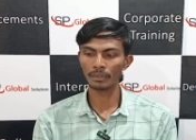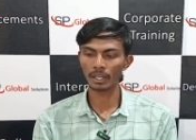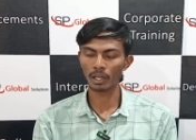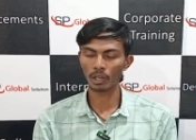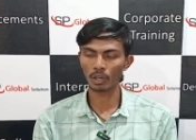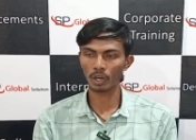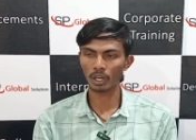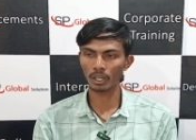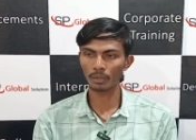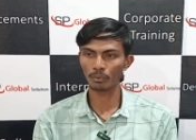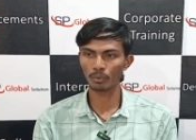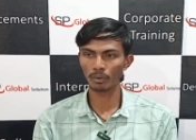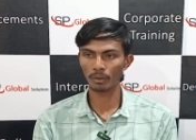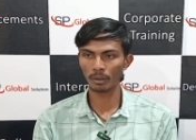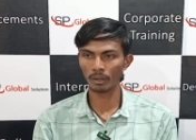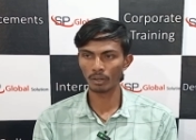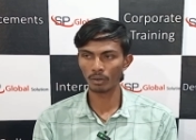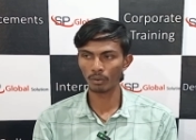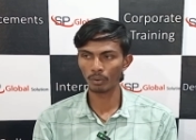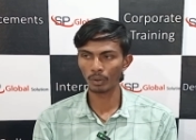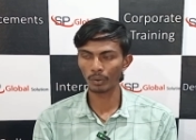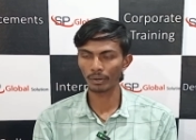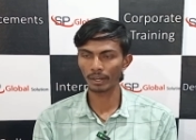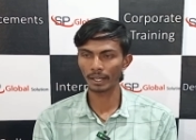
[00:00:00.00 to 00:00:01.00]
we cannot
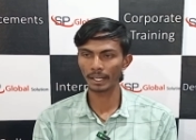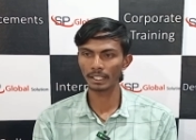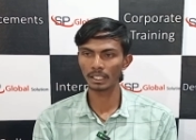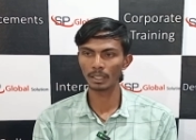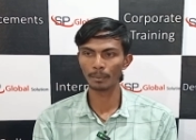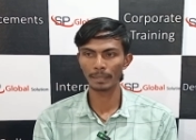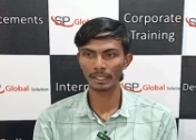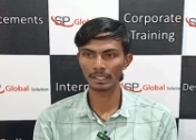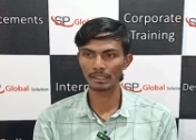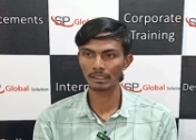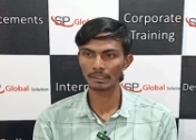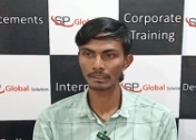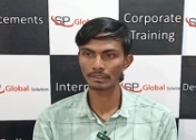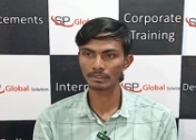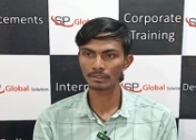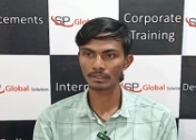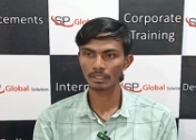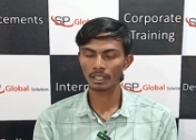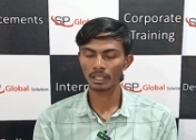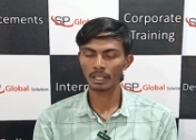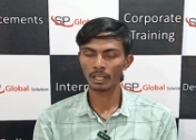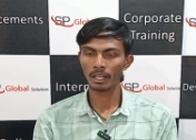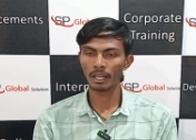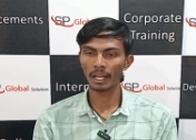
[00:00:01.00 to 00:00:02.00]
uh, override the
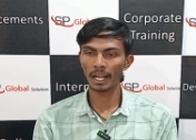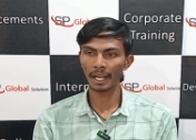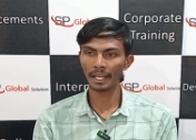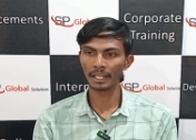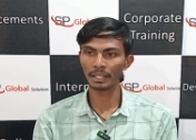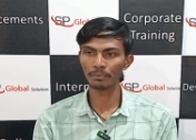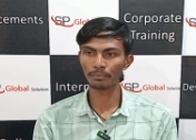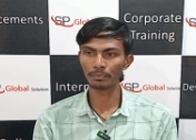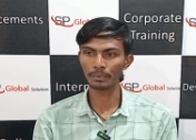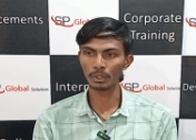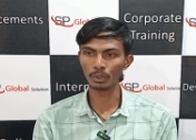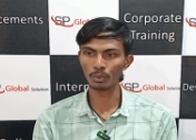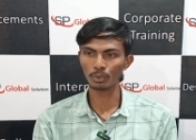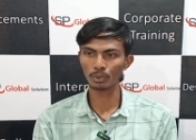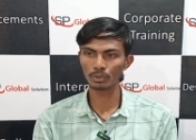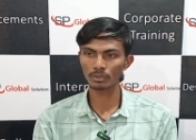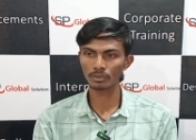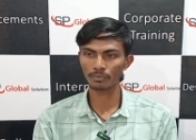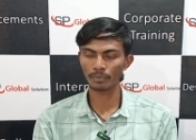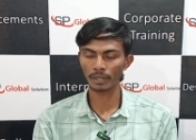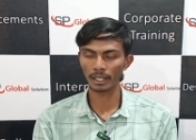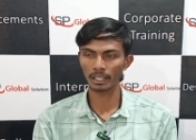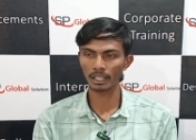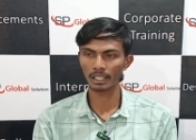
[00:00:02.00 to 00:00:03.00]
methods and if you
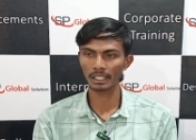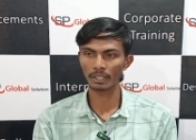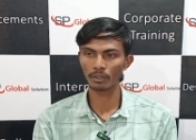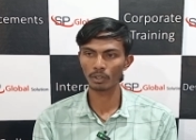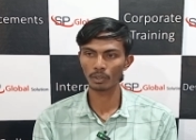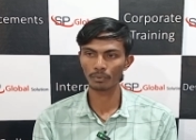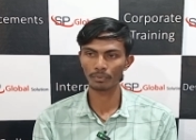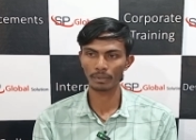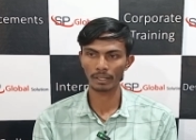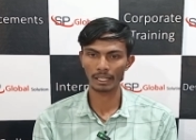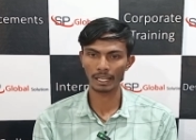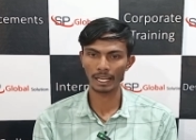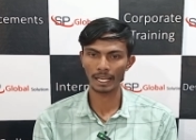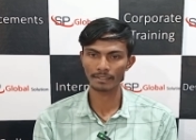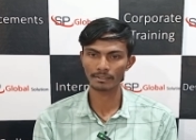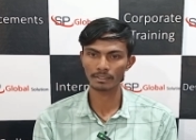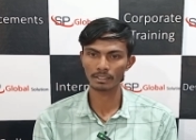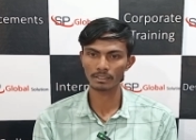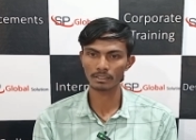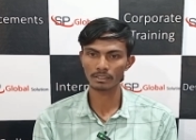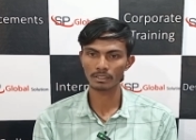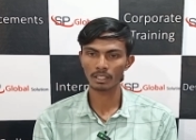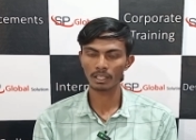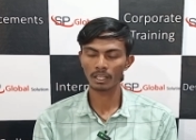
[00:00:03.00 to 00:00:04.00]
use final keyword for
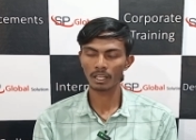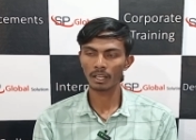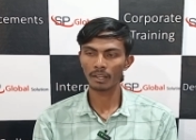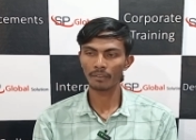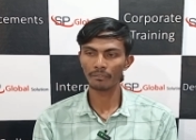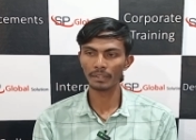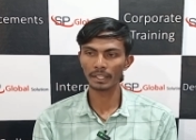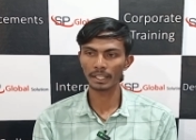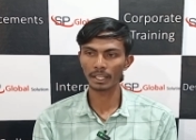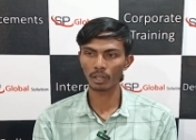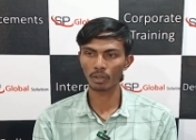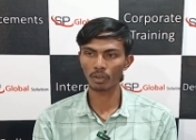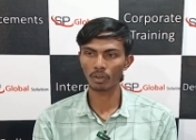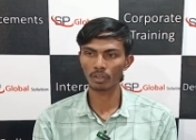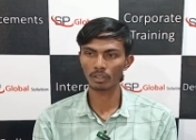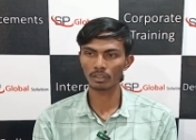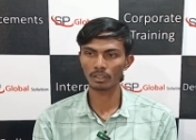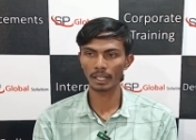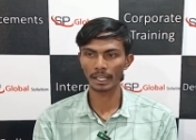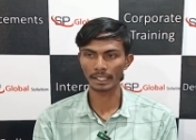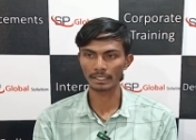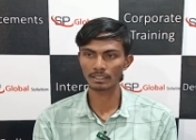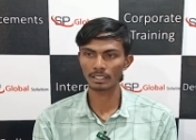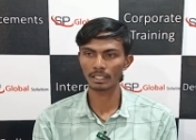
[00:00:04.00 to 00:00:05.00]
classes we
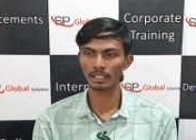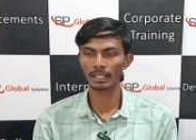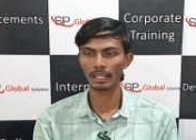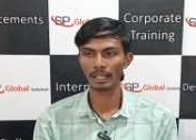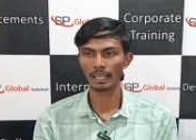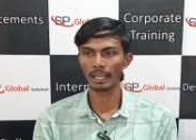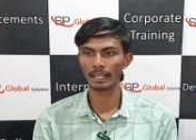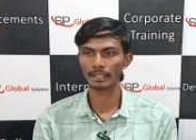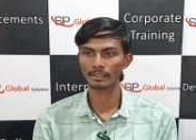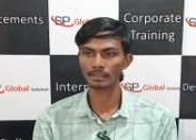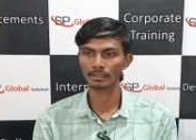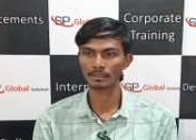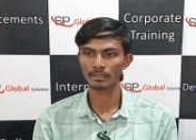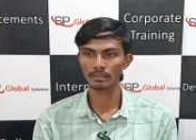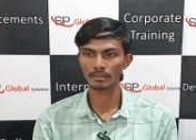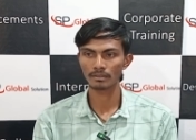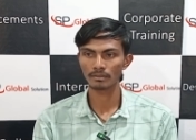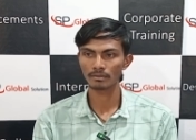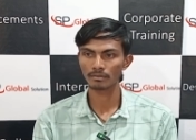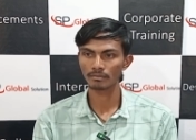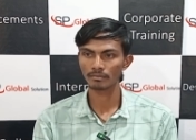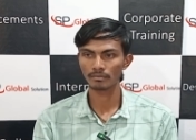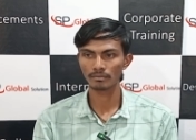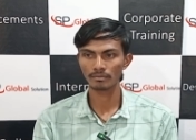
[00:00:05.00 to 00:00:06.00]
cannot extend the class
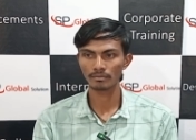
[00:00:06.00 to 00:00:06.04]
